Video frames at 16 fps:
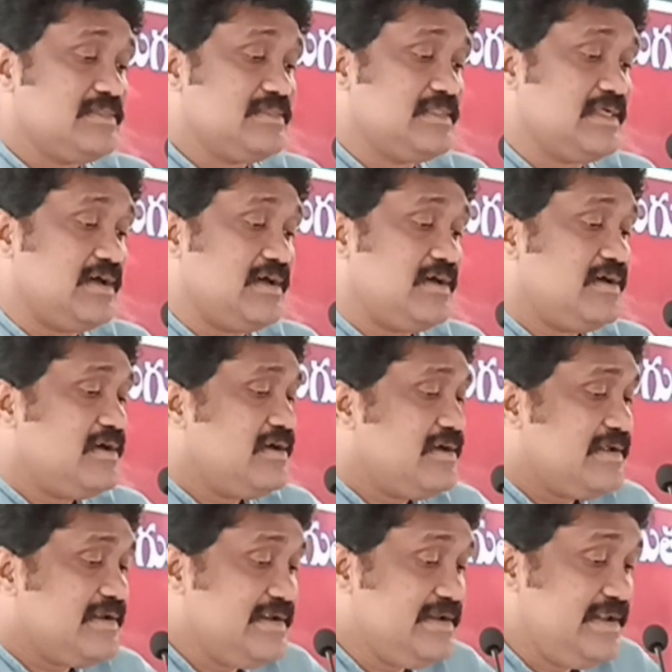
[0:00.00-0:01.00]
The
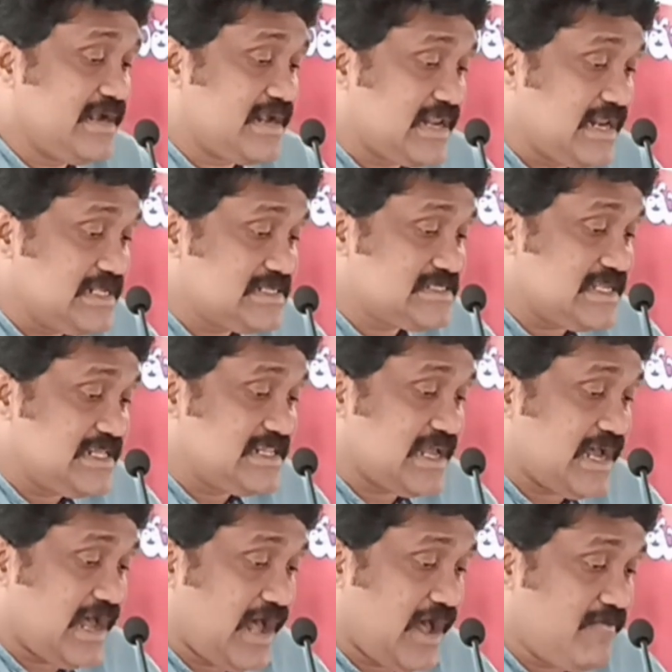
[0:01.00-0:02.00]
decrease in
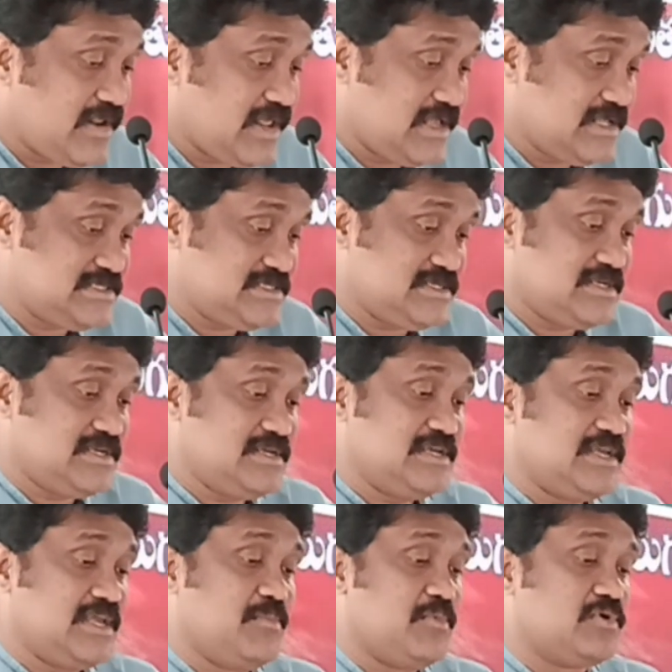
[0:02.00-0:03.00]
the average
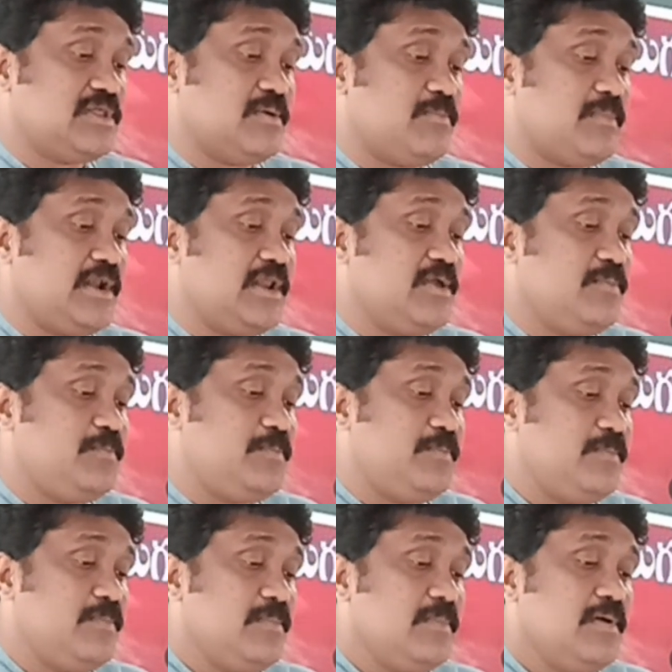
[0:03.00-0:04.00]
amount of money
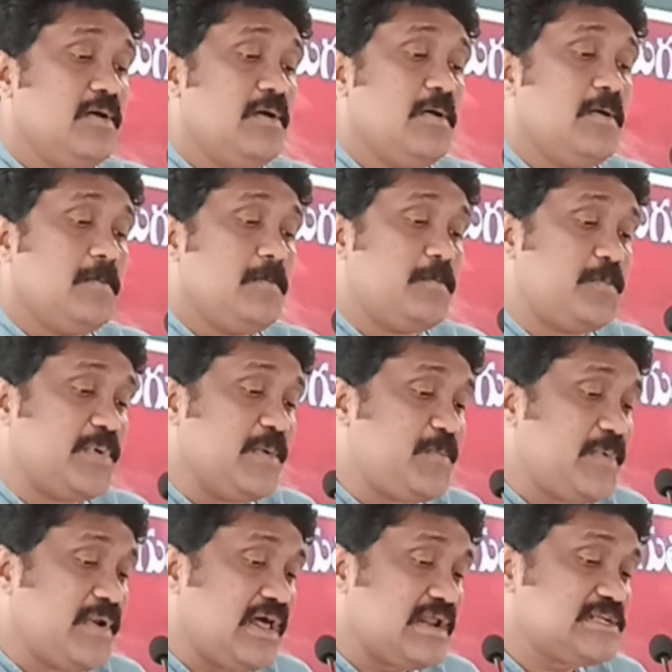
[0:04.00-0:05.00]

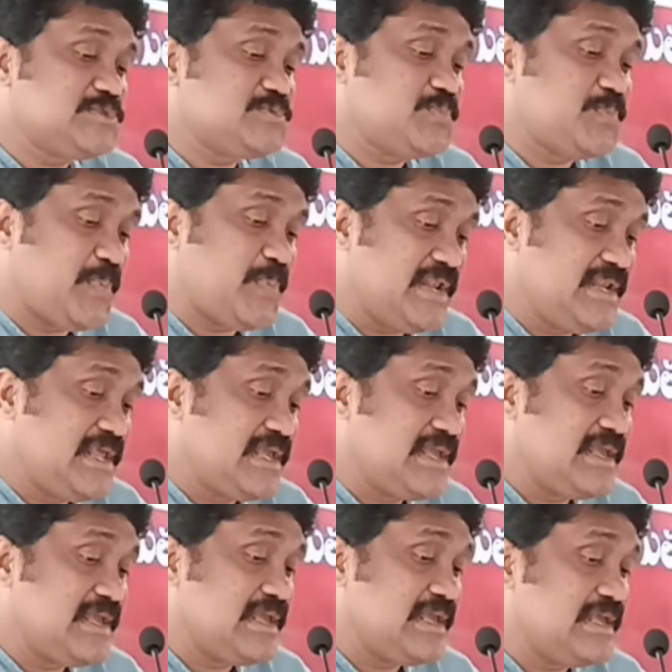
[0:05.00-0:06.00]
people are
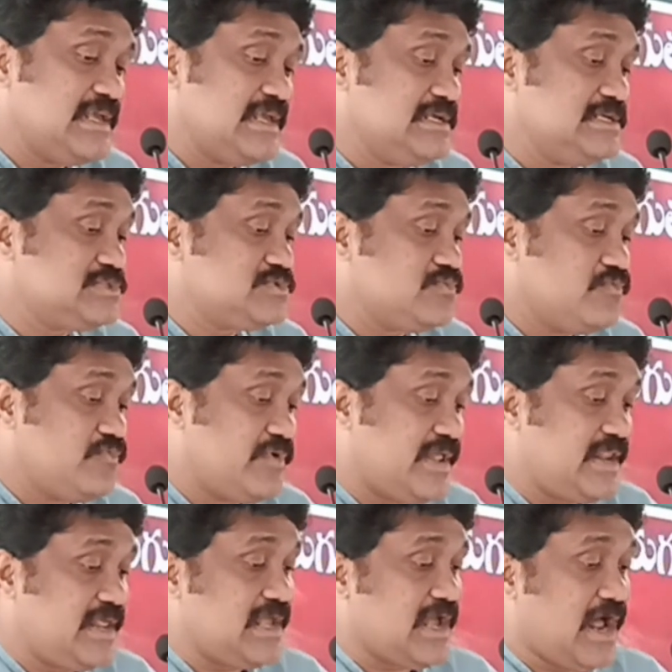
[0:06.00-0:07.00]
spending is
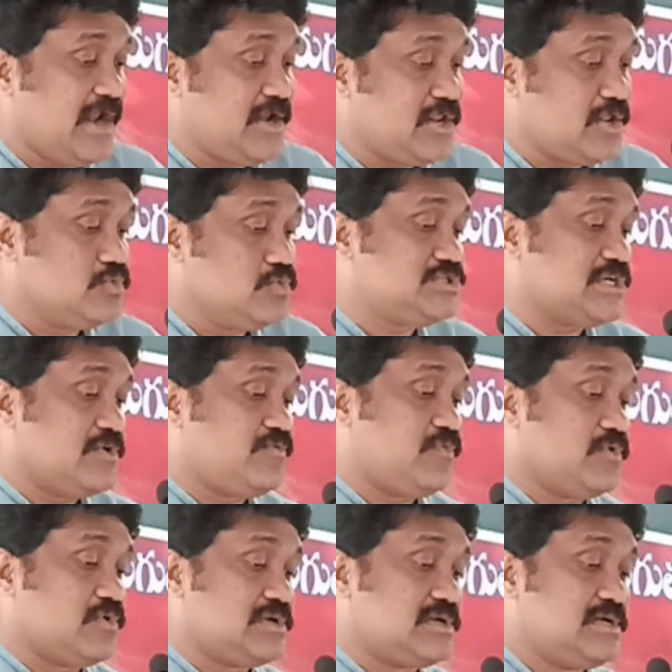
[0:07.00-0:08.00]
very unusual
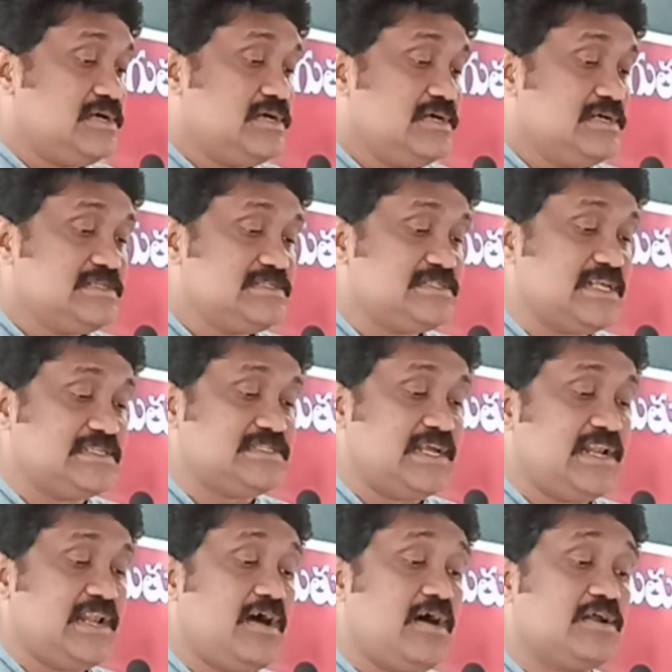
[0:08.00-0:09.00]
for such
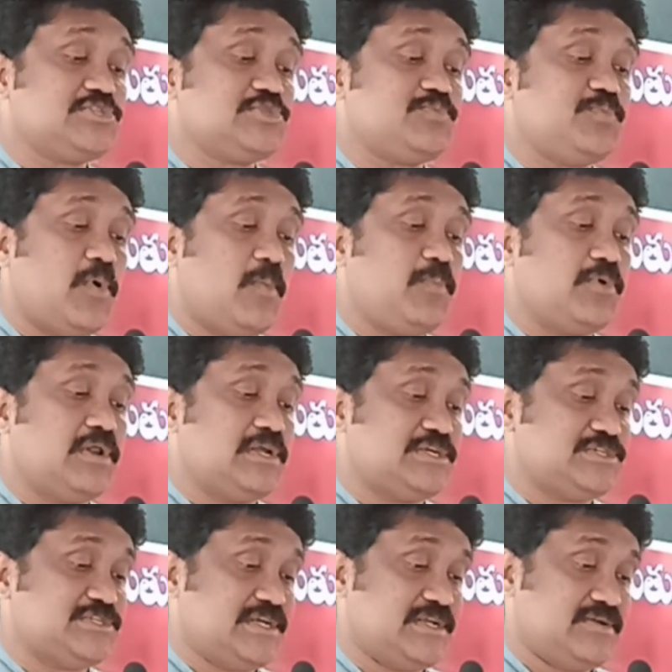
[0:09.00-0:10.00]
a large
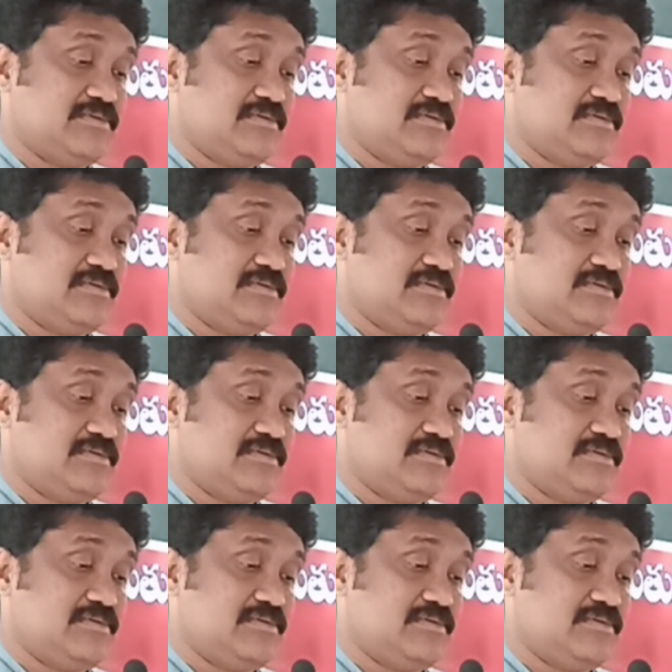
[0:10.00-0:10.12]
population.